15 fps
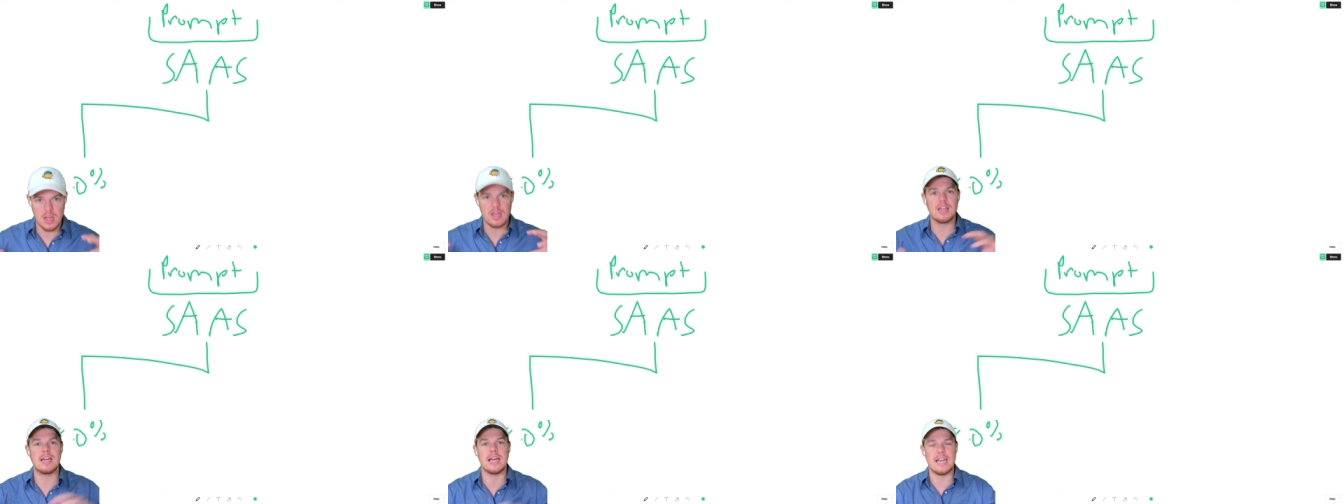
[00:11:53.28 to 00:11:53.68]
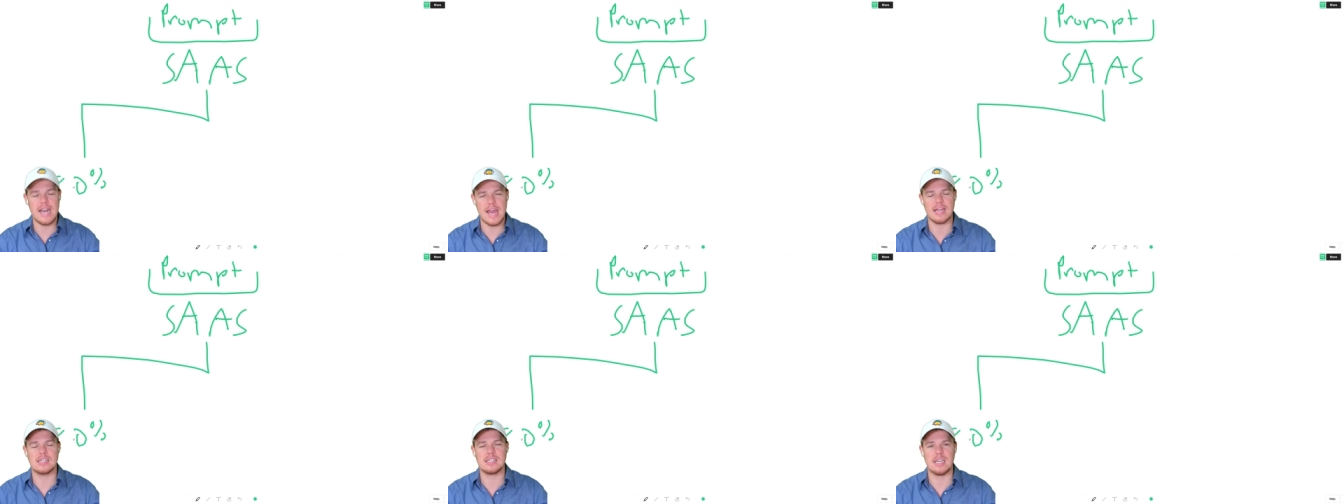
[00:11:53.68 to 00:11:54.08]

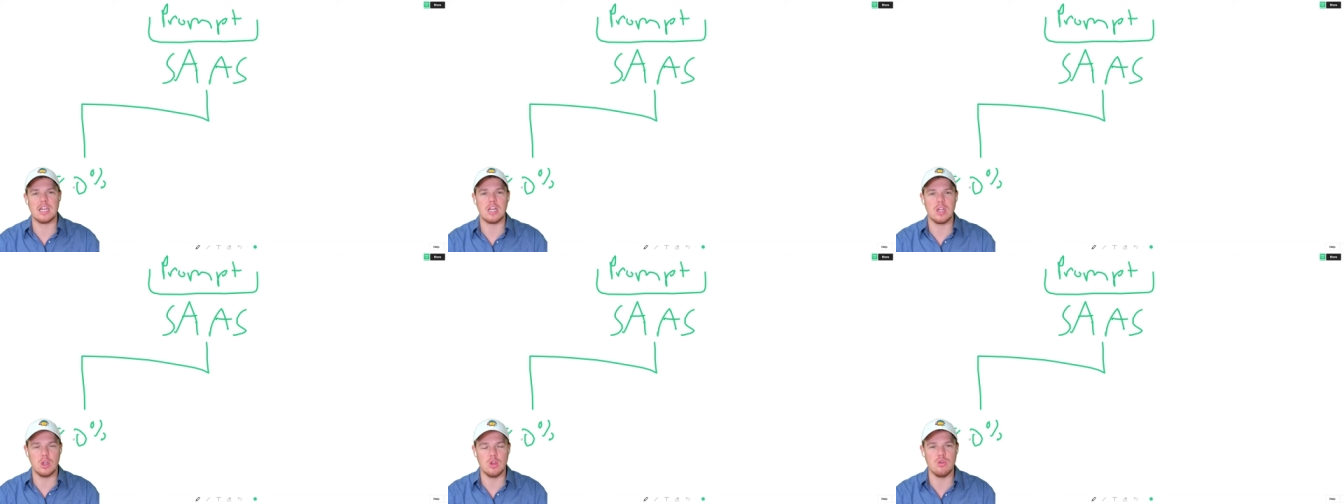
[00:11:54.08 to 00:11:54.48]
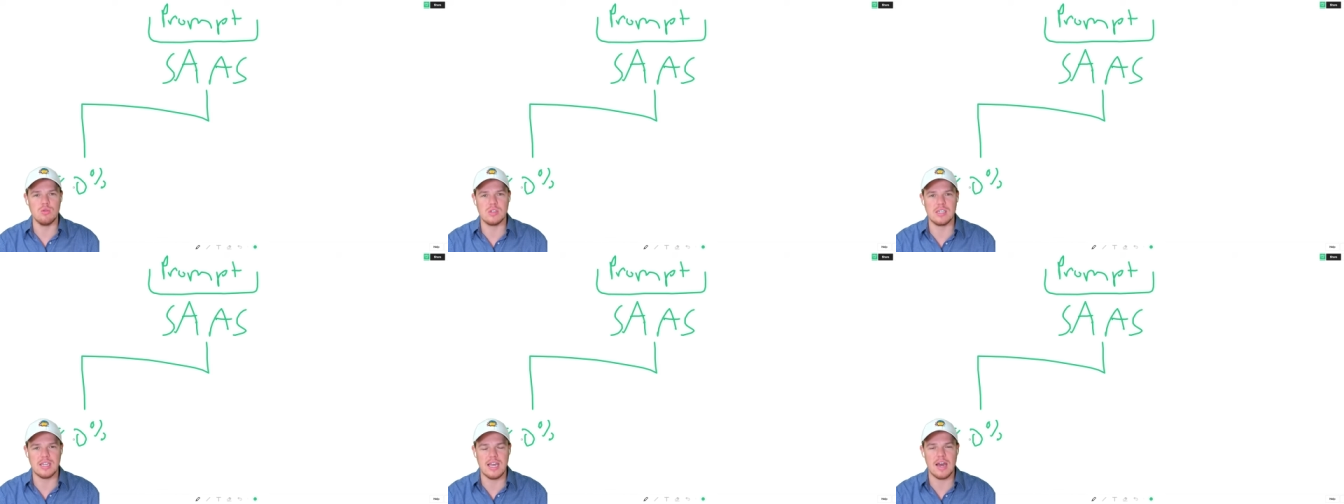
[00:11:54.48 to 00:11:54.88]
connects and it
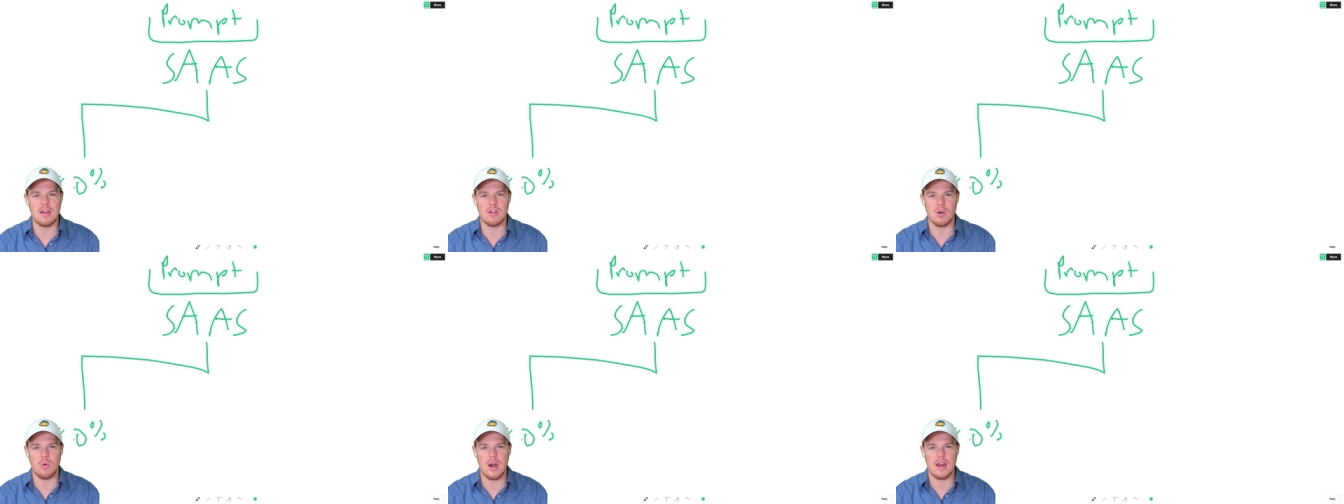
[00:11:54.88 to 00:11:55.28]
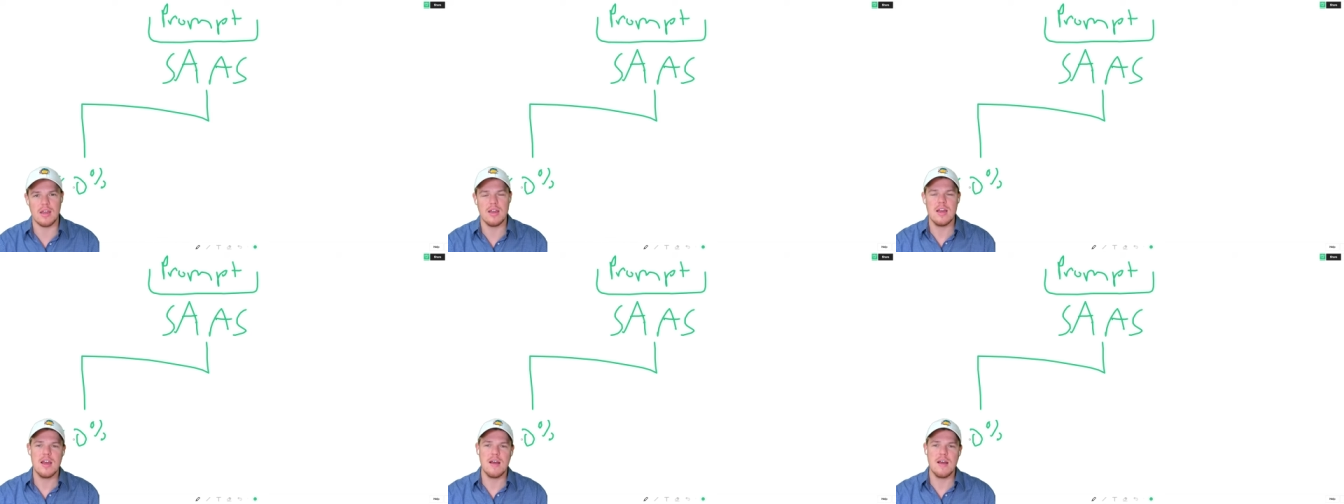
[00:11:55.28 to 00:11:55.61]
glues together, right?